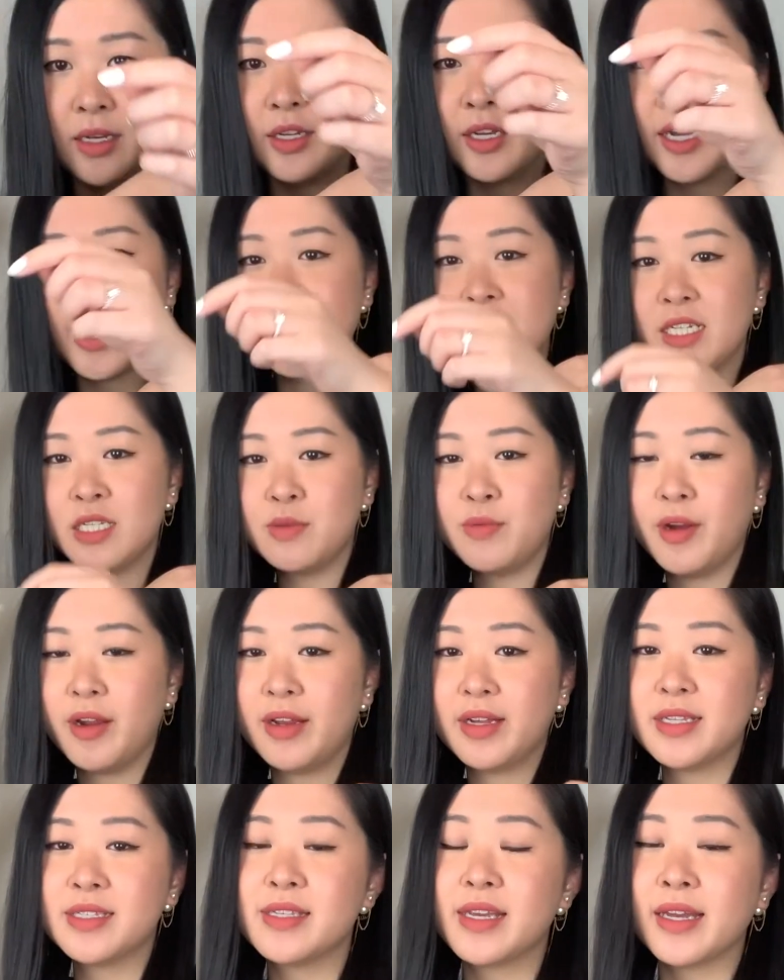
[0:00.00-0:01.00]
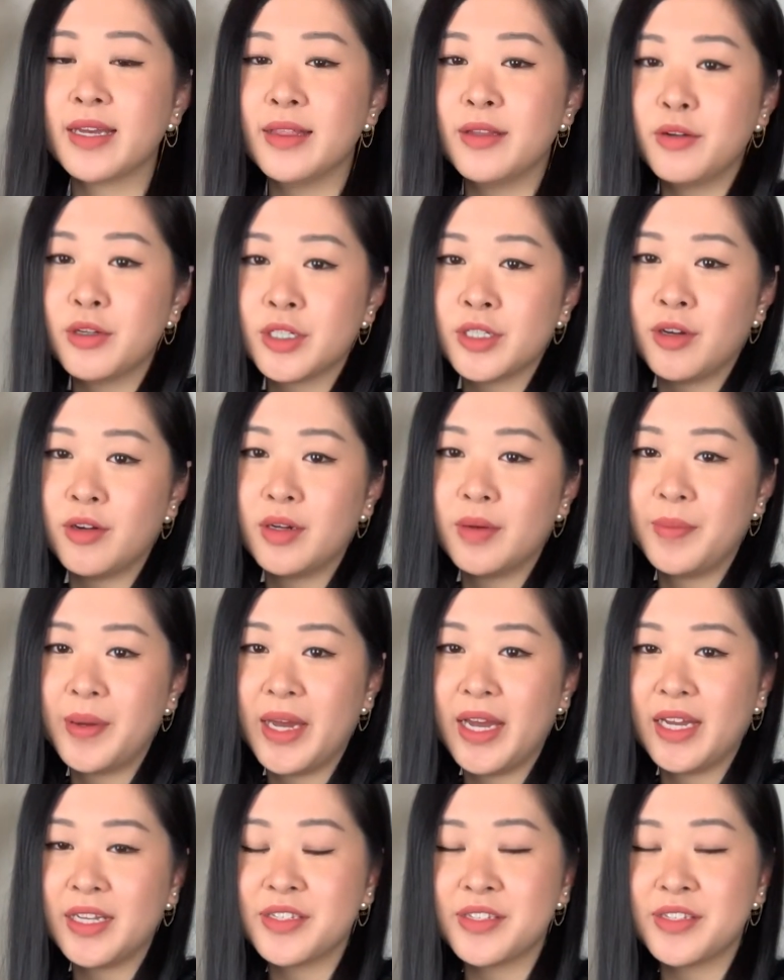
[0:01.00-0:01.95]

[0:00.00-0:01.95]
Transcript: you can just wear it as like a little shoulder bag.